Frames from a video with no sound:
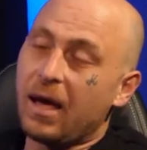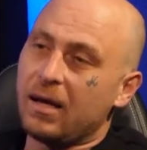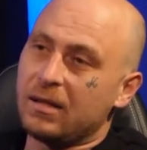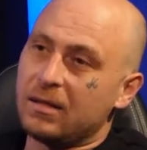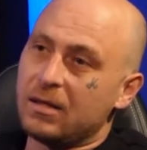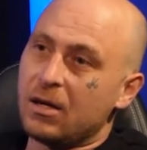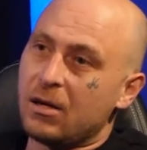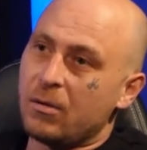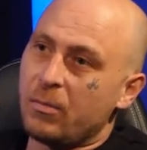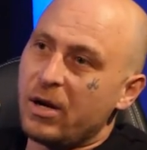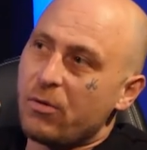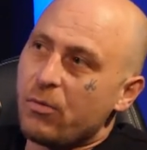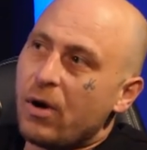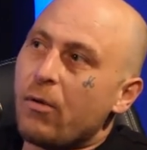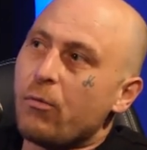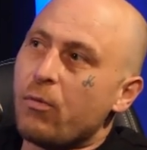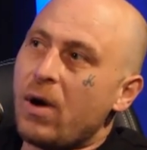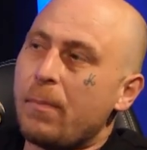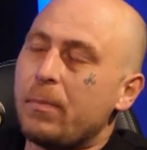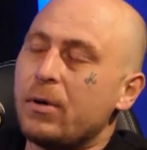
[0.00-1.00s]
Yeah, do you know what
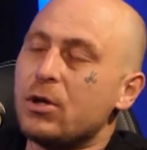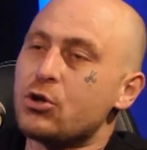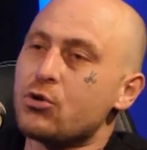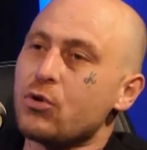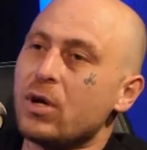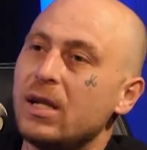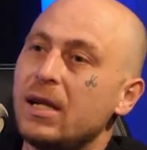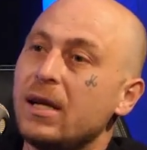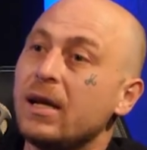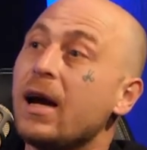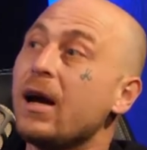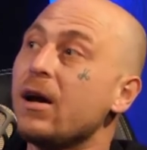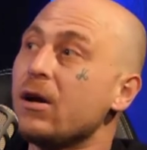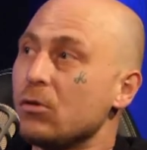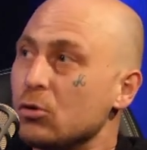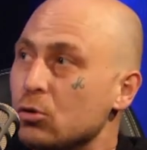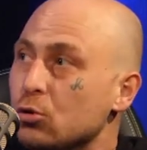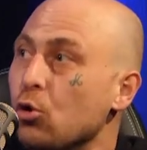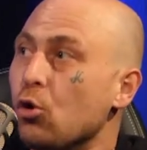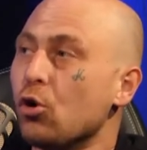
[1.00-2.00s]
I mean? Rapping in street
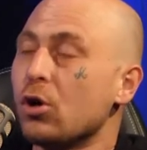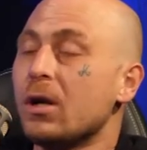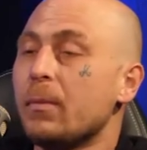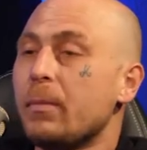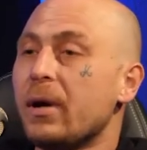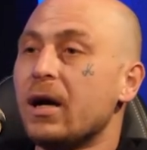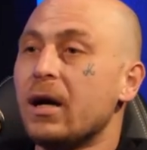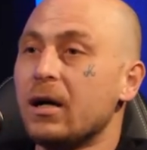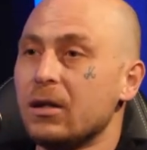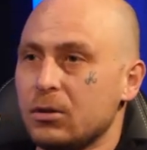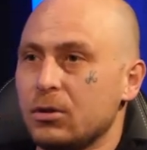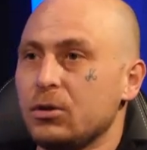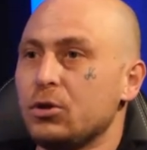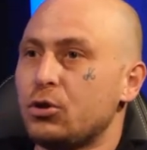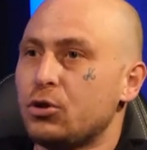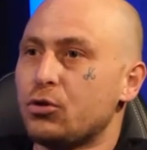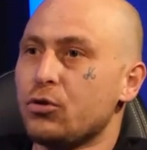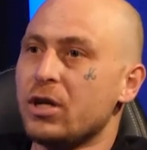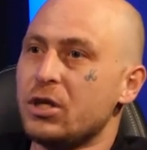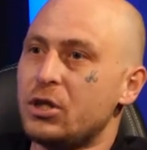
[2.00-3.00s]
lingo, talking about
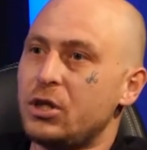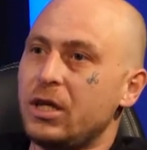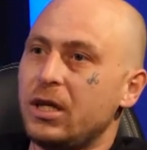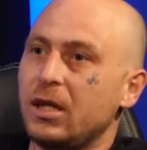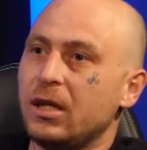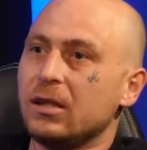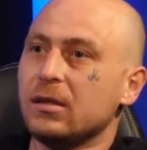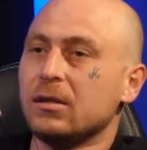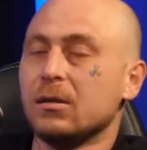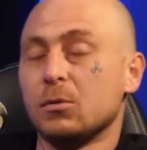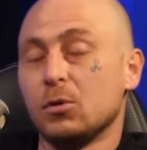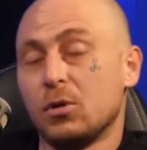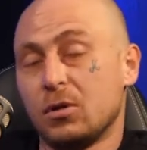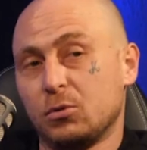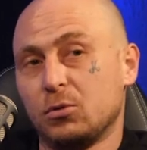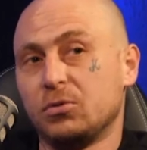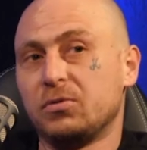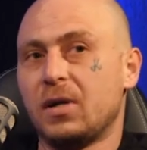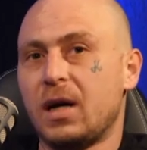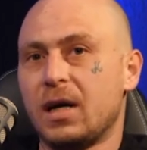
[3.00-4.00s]
street shit. Yep. I'm
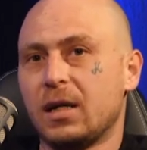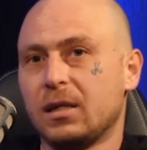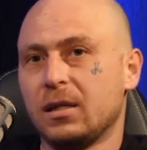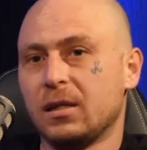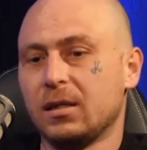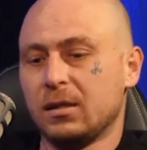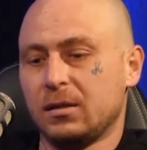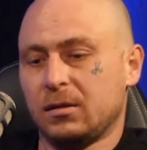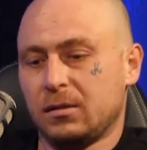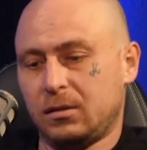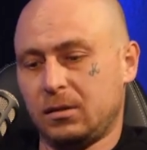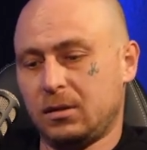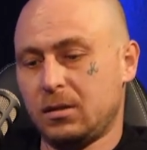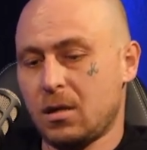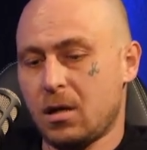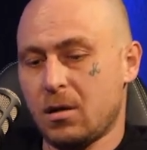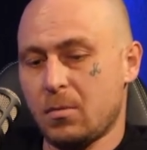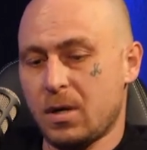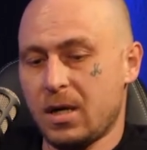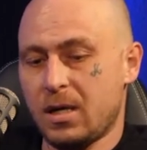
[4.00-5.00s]
like, well, fucking, do you
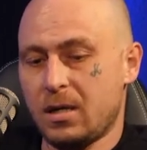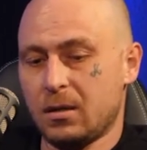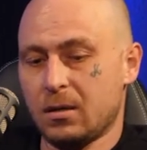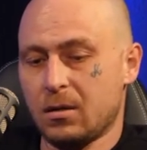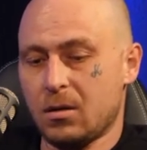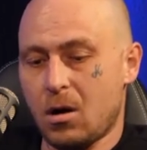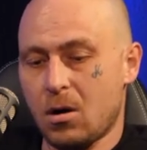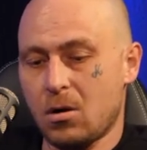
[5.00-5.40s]
know what I mean?